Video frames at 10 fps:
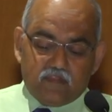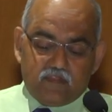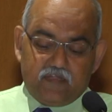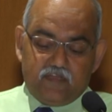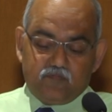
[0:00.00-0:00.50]

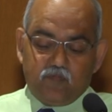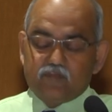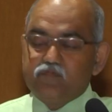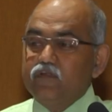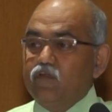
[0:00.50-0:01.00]
then
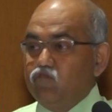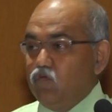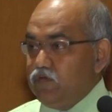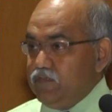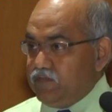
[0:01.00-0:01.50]
disbursement of
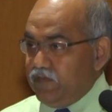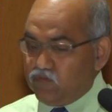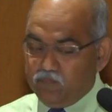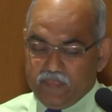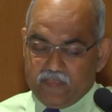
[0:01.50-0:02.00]
loan is yet
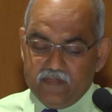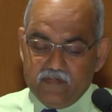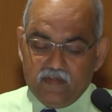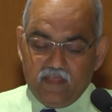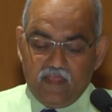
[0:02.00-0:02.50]
to
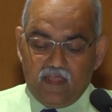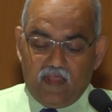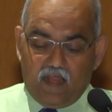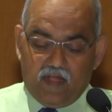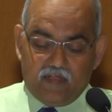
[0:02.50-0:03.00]
begin,
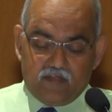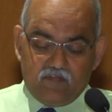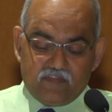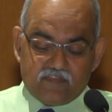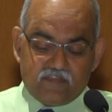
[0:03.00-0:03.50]
and
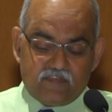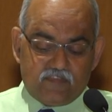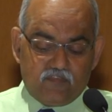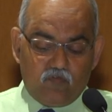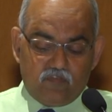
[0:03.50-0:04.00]
revised
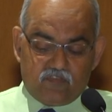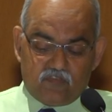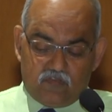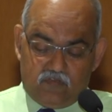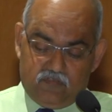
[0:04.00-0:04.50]
DCCO is
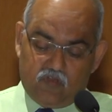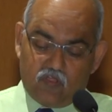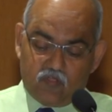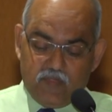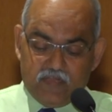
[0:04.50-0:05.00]

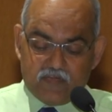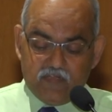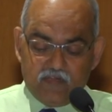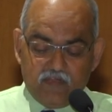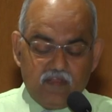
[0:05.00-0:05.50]

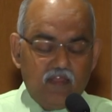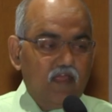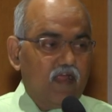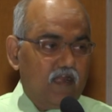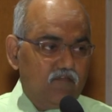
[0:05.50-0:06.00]
documented,
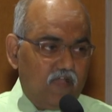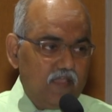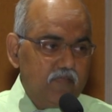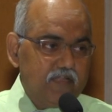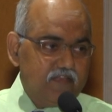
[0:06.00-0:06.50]
and
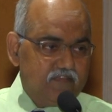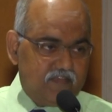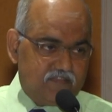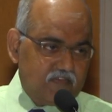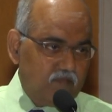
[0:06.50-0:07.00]
viability is
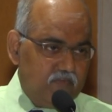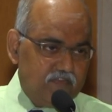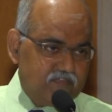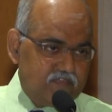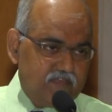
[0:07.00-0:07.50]

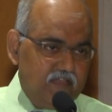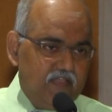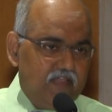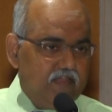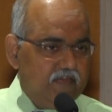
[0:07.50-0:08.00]
established.
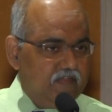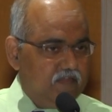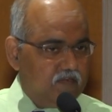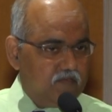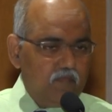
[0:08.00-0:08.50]

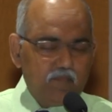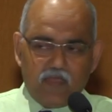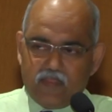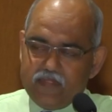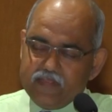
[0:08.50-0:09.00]
Remember,
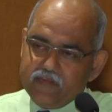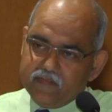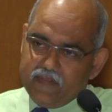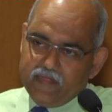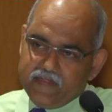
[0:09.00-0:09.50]

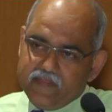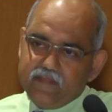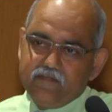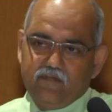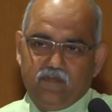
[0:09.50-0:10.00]
any
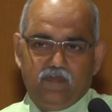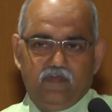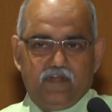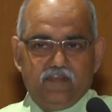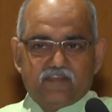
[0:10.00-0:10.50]

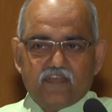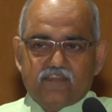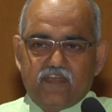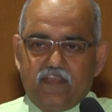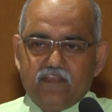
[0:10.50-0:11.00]

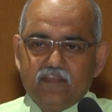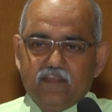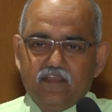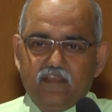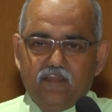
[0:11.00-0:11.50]

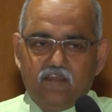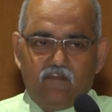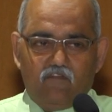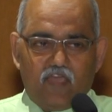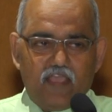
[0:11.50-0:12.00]
restructuring,
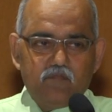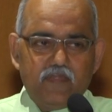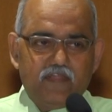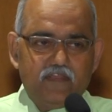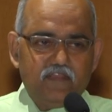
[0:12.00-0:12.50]

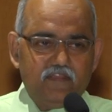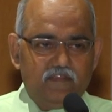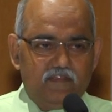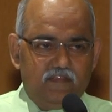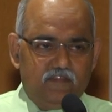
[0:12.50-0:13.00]
viability
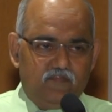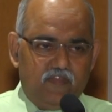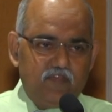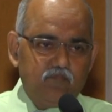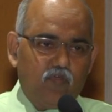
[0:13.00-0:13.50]
is
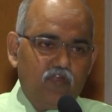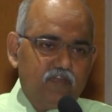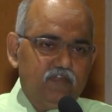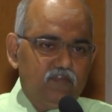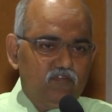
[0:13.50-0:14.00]
very
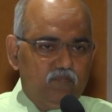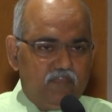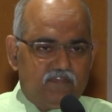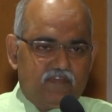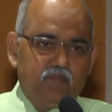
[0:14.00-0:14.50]
important to
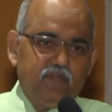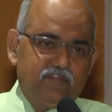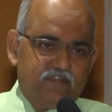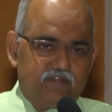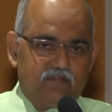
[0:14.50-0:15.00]
be
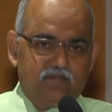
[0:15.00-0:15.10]
established.